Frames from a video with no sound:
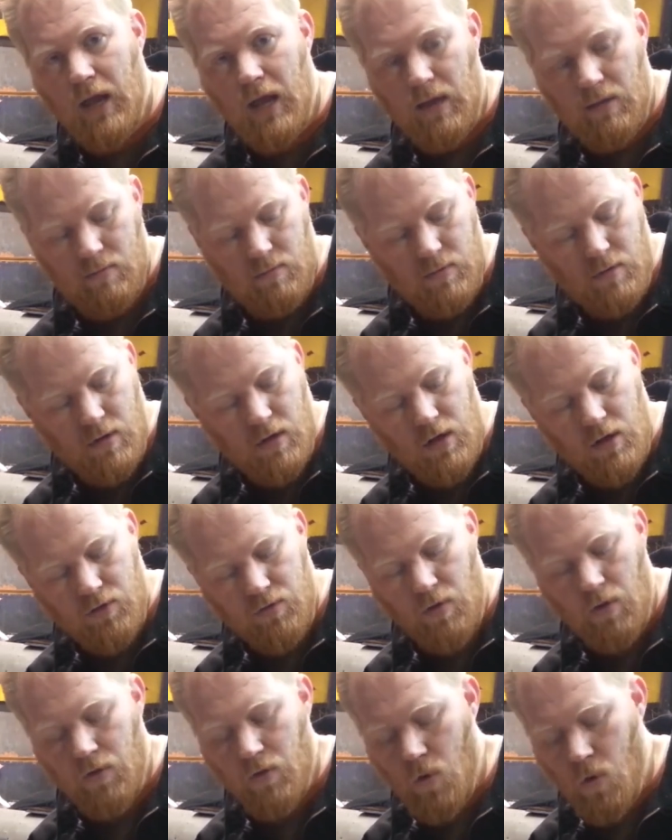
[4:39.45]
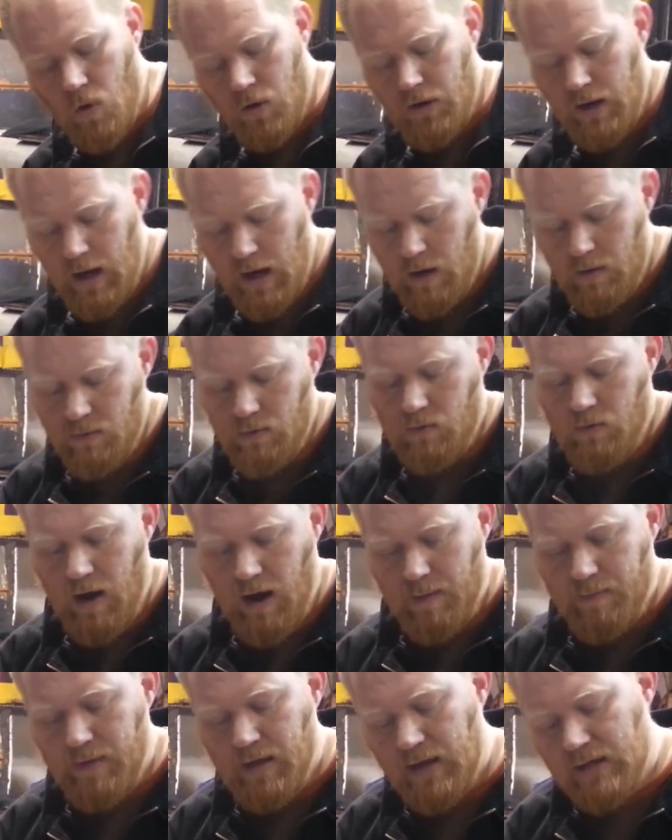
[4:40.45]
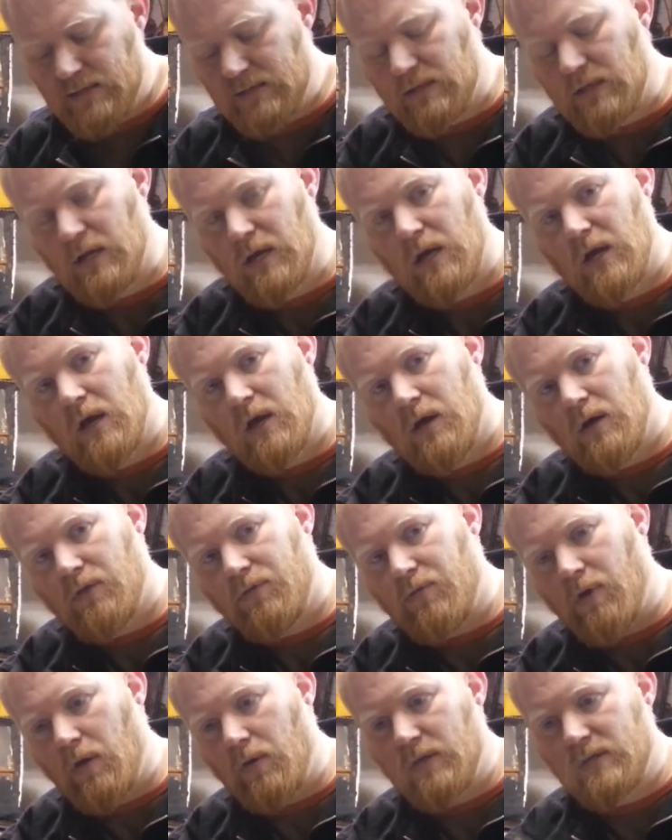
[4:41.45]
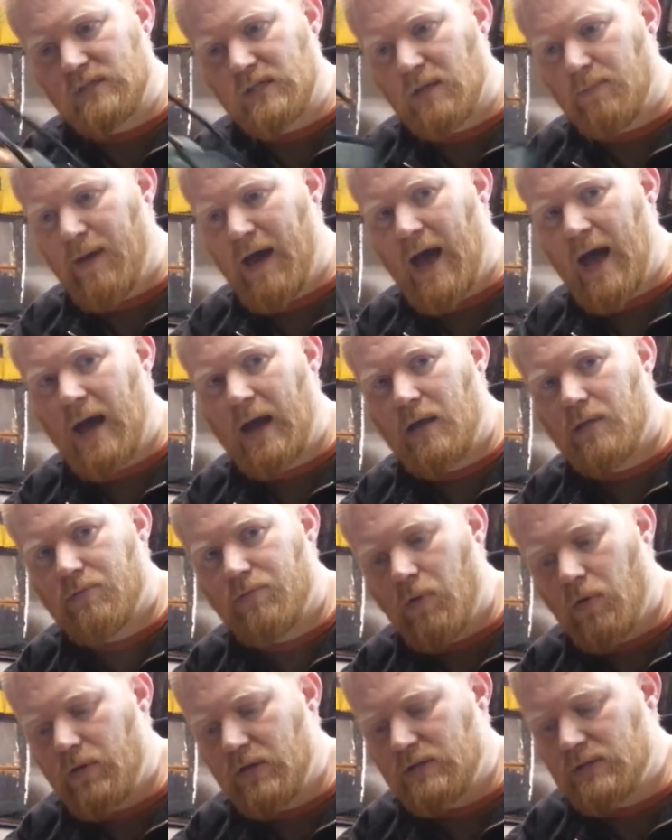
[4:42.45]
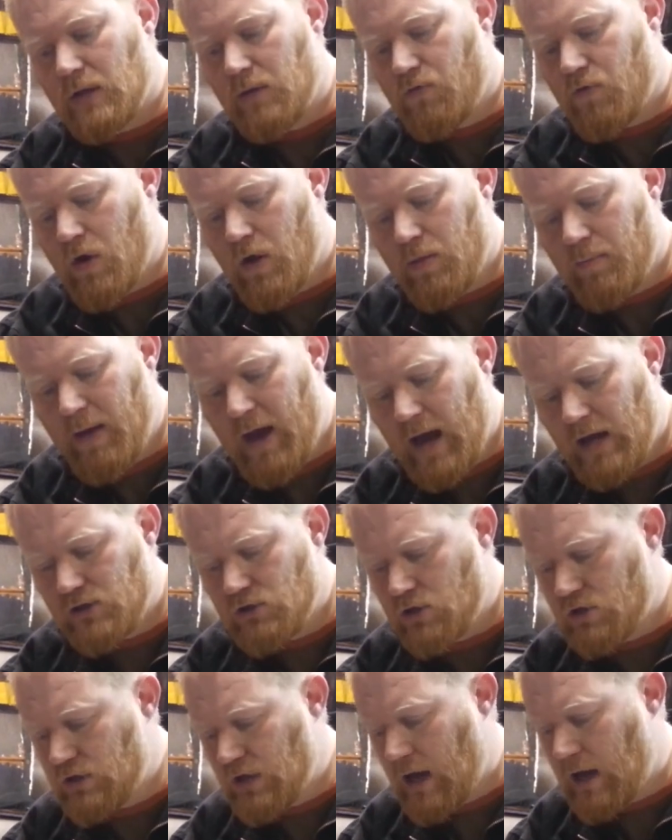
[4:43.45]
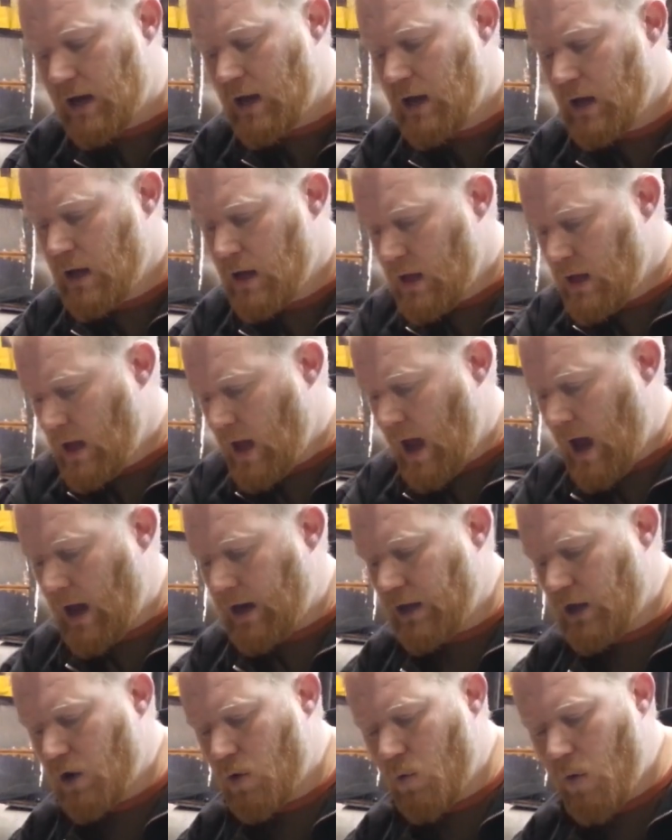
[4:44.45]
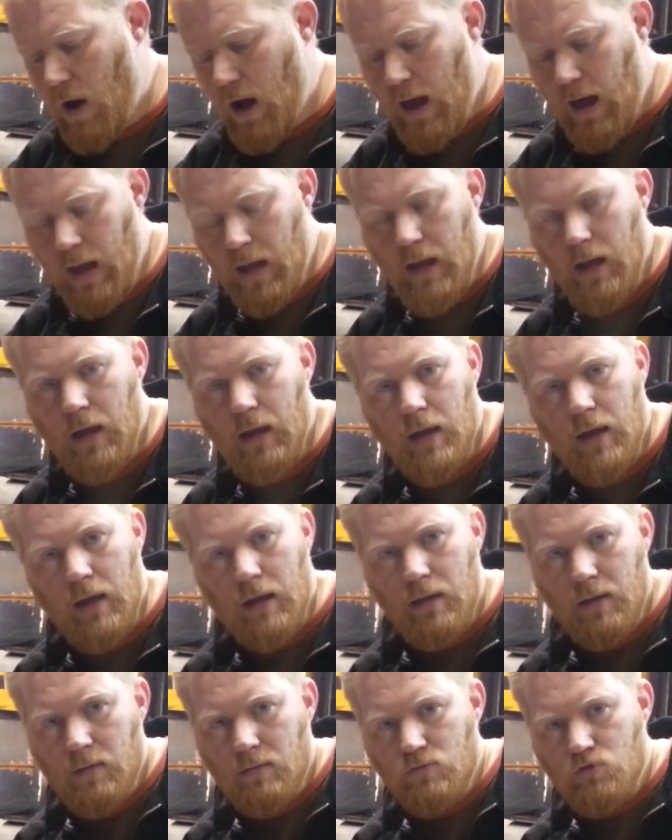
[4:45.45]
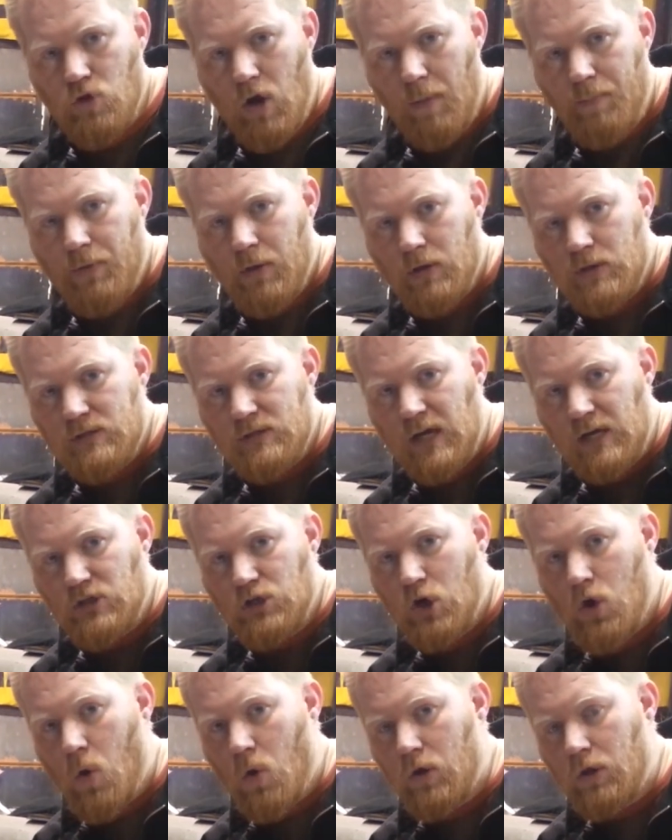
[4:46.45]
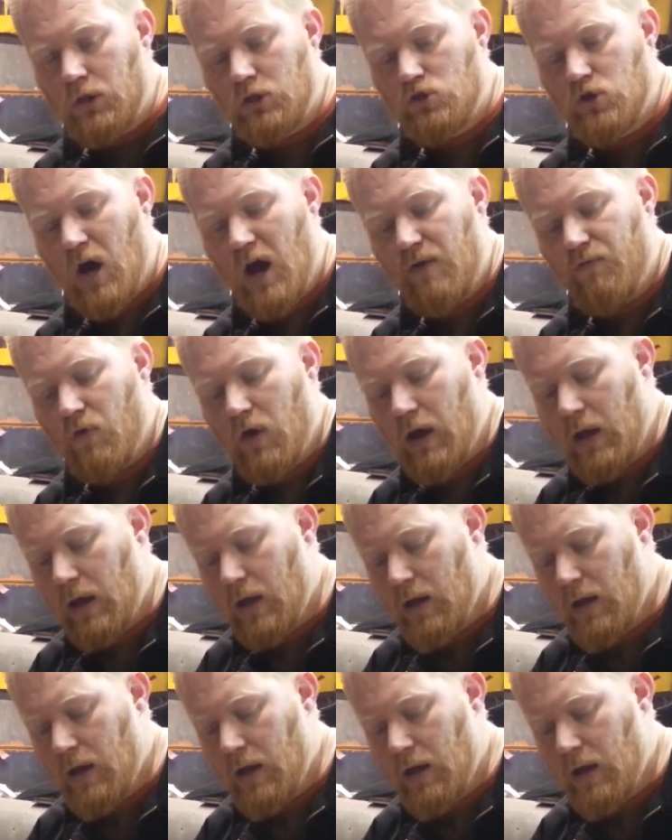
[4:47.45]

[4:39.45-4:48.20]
it, throw the cord down, grab this, throw this in the back, throw this over on the passenger side, out of your way, drop the extension cord in the driveway,